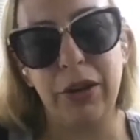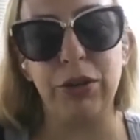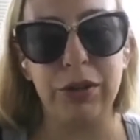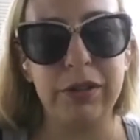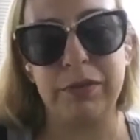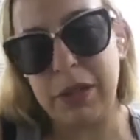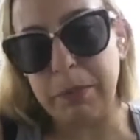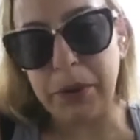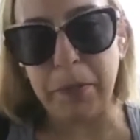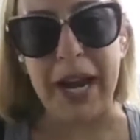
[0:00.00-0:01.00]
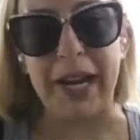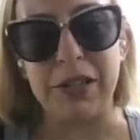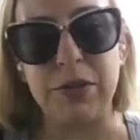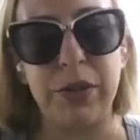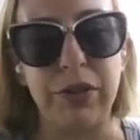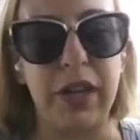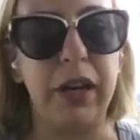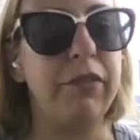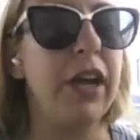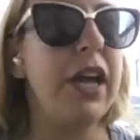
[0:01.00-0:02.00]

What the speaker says: your typical bank is what you're thinking of.